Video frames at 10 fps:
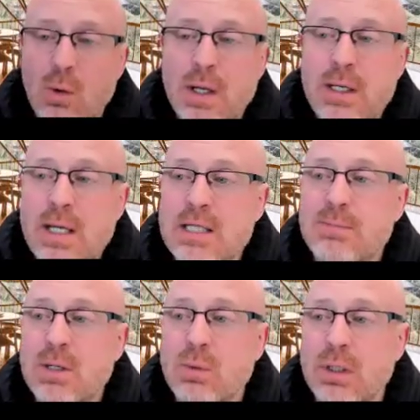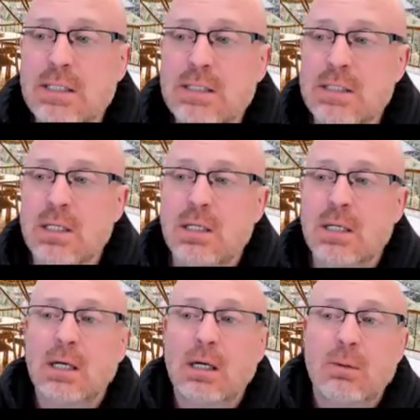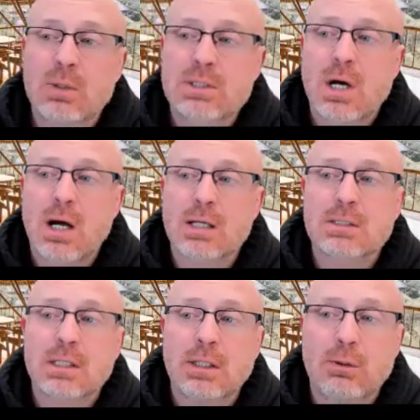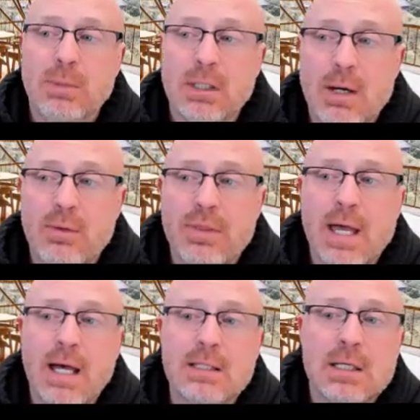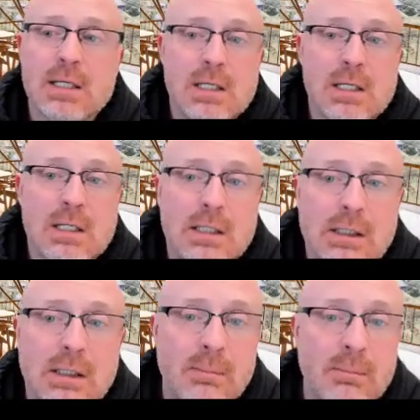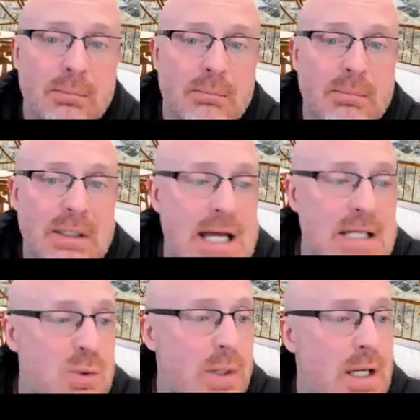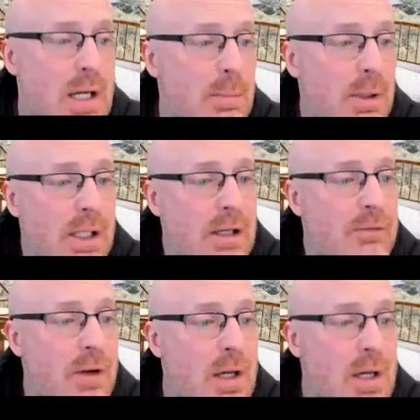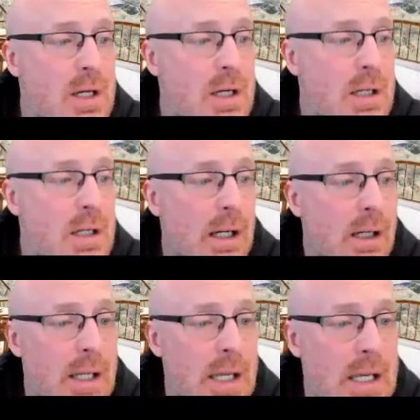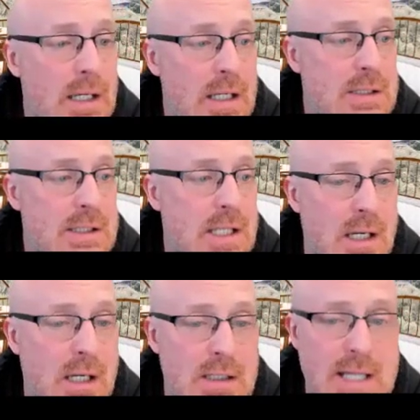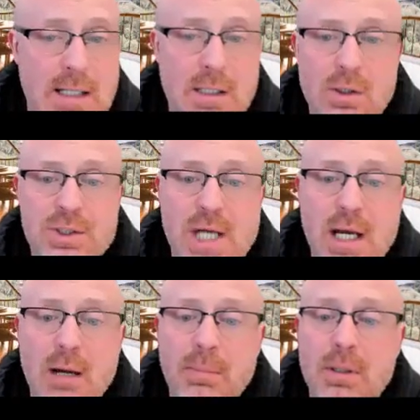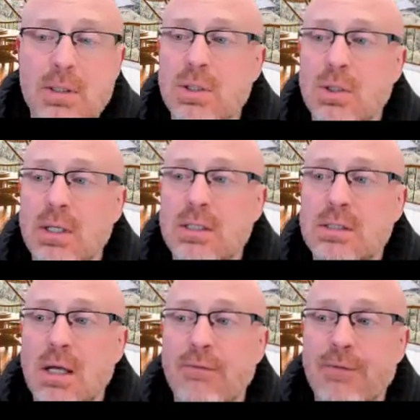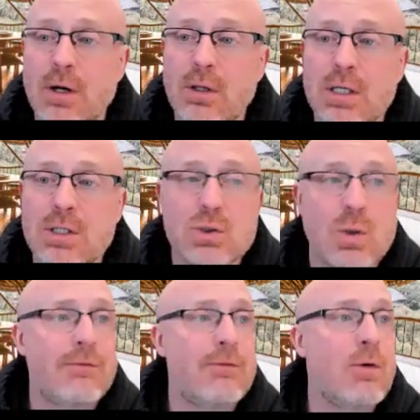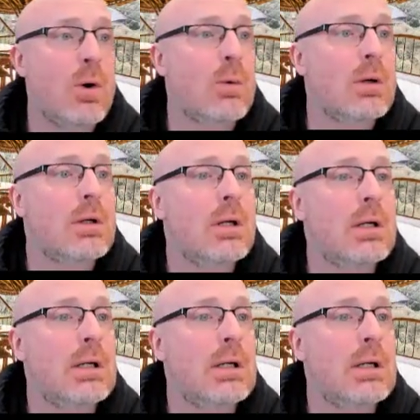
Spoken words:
1 has been released. We talked a little bit about that last week, I believe. It is the technical checkup. So it's a fairly straightforward